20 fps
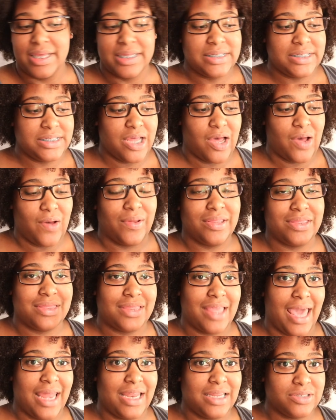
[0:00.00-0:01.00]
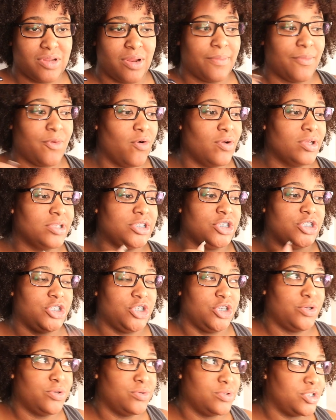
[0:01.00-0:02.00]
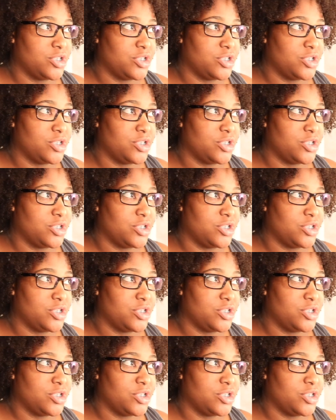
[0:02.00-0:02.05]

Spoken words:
So that is what I'm going to do.